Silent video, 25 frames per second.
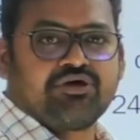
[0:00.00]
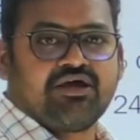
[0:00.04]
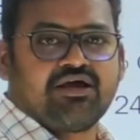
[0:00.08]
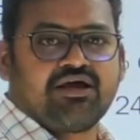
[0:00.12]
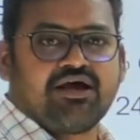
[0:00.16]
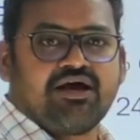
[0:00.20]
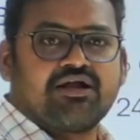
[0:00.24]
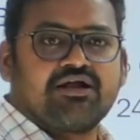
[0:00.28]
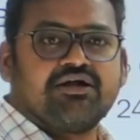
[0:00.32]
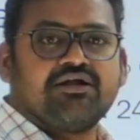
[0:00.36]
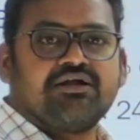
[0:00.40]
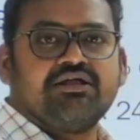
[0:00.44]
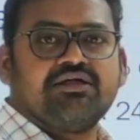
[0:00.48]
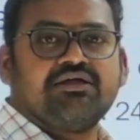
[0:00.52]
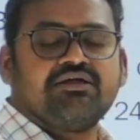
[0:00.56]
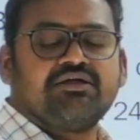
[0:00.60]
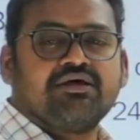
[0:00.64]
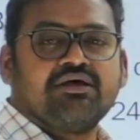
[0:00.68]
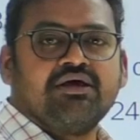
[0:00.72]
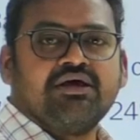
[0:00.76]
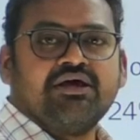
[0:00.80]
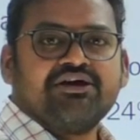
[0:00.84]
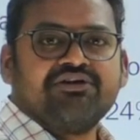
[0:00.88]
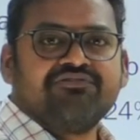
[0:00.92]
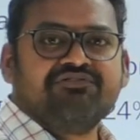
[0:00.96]
Currently
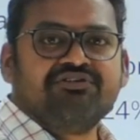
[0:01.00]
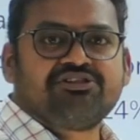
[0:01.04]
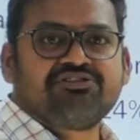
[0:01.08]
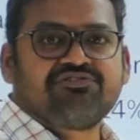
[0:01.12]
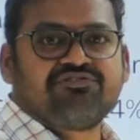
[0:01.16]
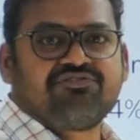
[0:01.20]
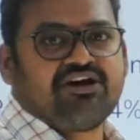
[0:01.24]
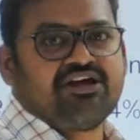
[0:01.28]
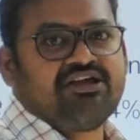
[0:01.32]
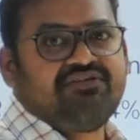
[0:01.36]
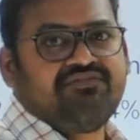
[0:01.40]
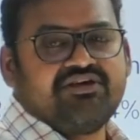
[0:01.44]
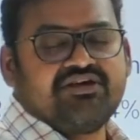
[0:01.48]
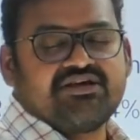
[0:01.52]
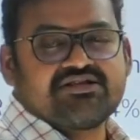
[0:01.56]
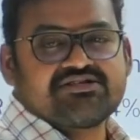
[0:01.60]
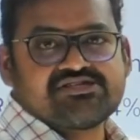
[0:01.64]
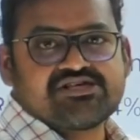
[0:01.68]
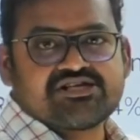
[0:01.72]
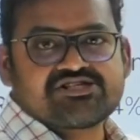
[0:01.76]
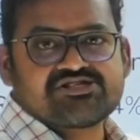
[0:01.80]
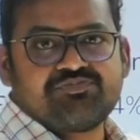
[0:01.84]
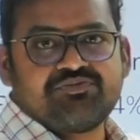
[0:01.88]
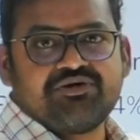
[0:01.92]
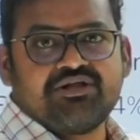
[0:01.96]
with 5 years
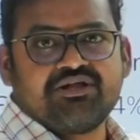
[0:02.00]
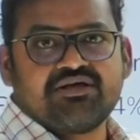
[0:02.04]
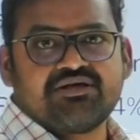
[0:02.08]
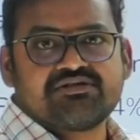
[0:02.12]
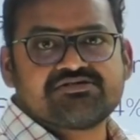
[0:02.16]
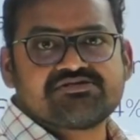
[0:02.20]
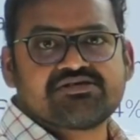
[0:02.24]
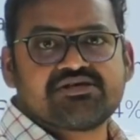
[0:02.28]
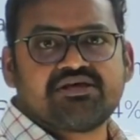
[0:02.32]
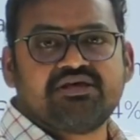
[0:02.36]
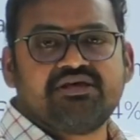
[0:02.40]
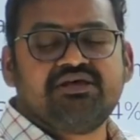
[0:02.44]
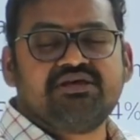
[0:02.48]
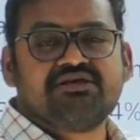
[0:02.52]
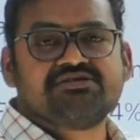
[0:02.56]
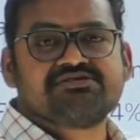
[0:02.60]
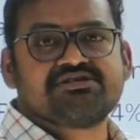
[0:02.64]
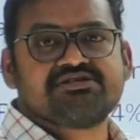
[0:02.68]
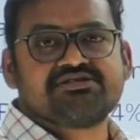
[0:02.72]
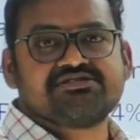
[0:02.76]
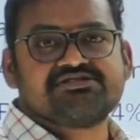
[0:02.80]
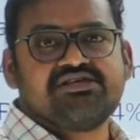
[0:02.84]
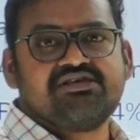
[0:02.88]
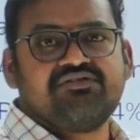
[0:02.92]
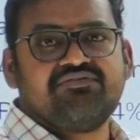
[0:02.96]
experience, he is
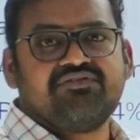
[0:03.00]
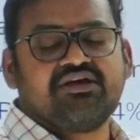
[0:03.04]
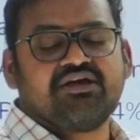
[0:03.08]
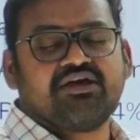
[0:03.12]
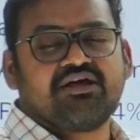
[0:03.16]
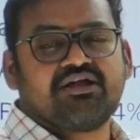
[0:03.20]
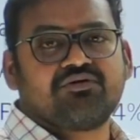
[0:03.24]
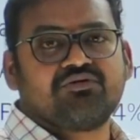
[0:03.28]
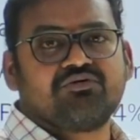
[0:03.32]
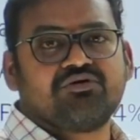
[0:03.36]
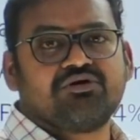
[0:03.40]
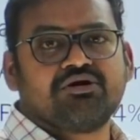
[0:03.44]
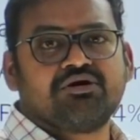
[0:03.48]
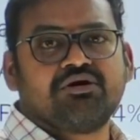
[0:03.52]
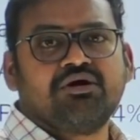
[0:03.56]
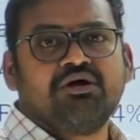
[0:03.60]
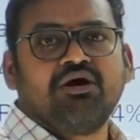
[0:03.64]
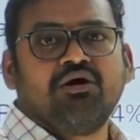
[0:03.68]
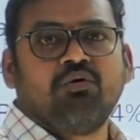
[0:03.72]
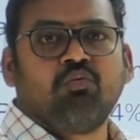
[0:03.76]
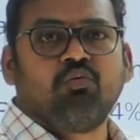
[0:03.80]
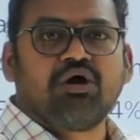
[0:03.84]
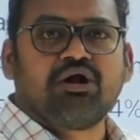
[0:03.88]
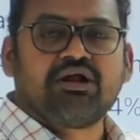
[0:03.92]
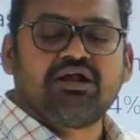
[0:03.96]
receiving around
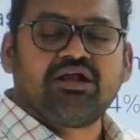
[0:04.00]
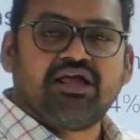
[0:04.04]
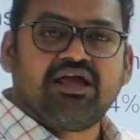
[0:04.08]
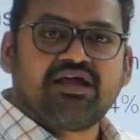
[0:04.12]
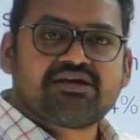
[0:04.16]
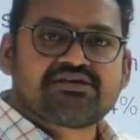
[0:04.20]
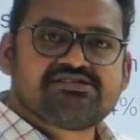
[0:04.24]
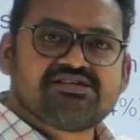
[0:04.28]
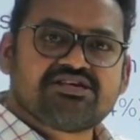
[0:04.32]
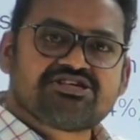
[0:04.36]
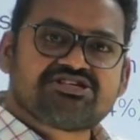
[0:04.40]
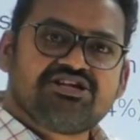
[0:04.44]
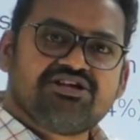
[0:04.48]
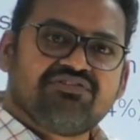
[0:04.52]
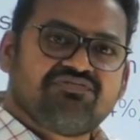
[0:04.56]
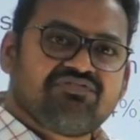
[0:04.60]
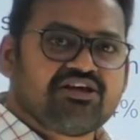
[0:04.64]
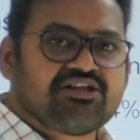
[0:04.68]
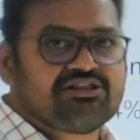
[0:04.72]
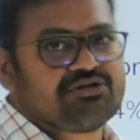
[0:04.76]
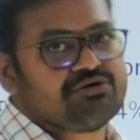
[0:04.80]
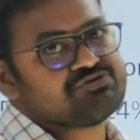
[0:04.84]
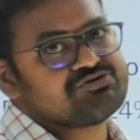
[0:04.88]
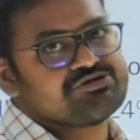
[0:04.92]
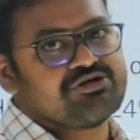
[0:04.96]

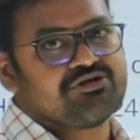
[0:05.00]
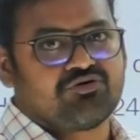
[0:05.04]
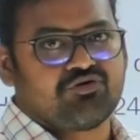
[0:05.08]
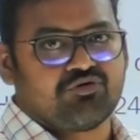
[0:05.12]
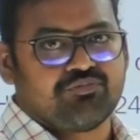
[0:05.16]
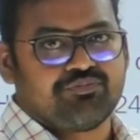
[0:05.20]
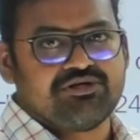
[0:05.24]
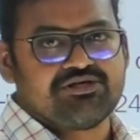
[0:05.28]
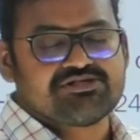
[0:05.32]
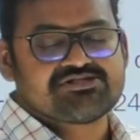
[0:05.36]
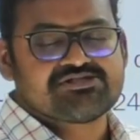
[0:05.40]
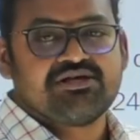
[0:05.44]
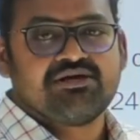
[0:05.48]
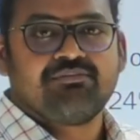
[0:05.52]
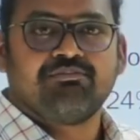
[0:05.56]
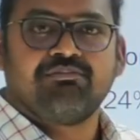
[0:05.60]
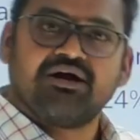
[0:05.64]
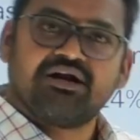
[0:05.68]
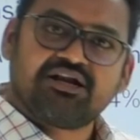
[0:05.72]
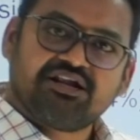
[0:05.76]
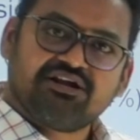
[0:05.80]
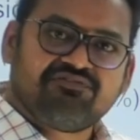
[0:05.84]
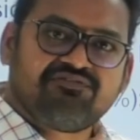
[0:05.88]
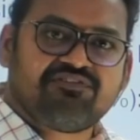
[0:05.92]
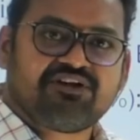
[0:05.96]
1,65,000 rupees,
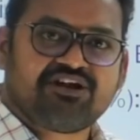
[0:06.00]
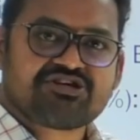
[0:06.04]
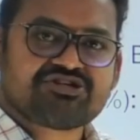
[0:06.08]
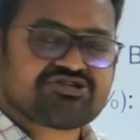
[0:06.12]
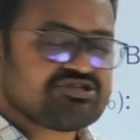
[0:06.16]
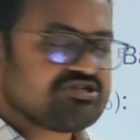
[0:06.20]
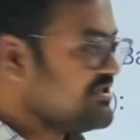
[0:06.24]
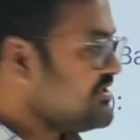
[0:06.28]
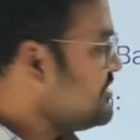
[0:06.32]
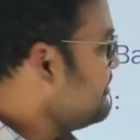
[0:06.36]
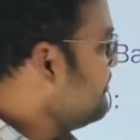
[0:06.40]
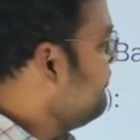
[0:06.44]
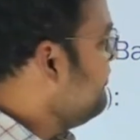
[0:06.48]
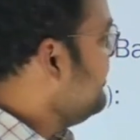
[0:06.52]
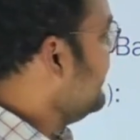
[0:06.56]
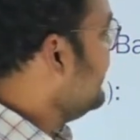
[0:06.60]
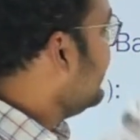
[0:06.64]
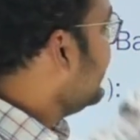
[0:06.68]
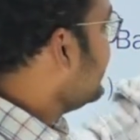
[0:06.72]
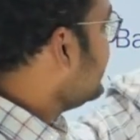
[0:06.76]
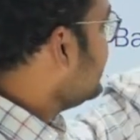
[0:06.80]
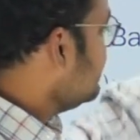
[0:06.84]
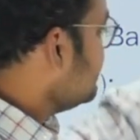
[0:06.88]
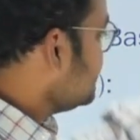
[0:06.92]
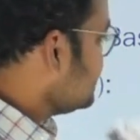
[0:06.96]
but a fresher will
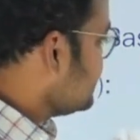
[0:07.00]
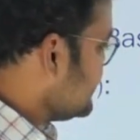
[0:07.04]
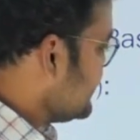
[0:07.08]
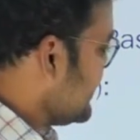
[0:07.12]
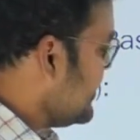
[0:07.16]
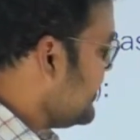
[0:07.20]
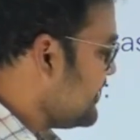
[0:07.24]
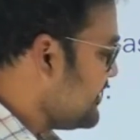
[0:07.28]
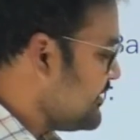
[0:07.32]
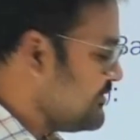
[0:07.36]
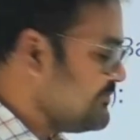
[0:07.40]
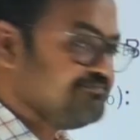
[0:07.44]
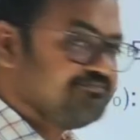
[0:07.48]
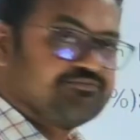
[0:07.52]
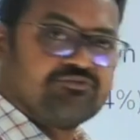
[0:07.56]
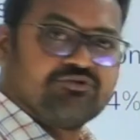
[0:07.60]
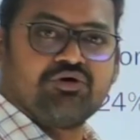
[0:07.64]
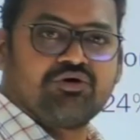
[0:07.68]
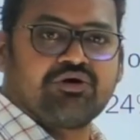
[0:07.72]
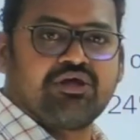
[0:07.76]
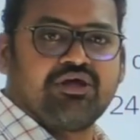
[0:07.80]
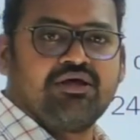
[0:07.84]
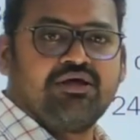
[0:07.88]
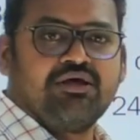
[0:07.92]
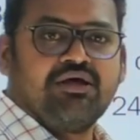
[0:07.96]
get this salary,
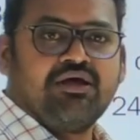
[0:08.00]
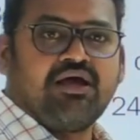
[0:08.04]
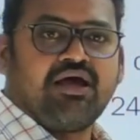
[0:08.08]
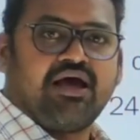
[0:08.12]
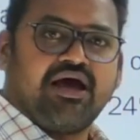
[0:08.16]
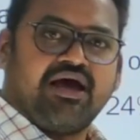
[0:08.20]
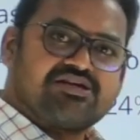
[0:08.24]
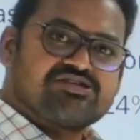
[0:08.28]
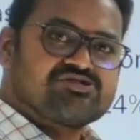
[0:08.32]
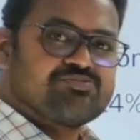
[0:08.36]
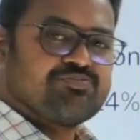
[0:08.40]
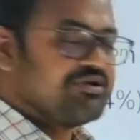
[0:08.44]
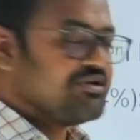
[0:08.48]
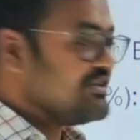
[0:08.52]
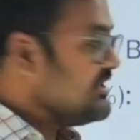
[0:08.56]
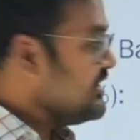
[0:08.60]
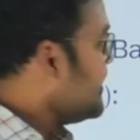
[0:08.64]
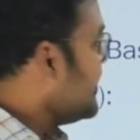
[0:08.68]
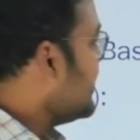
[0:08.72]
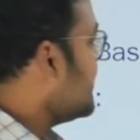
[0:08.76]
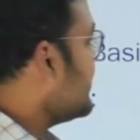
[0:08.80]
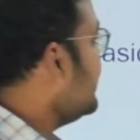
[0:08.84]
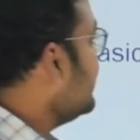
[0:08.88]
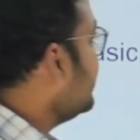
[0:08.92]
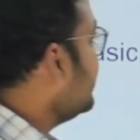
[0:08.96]
okay, as per the current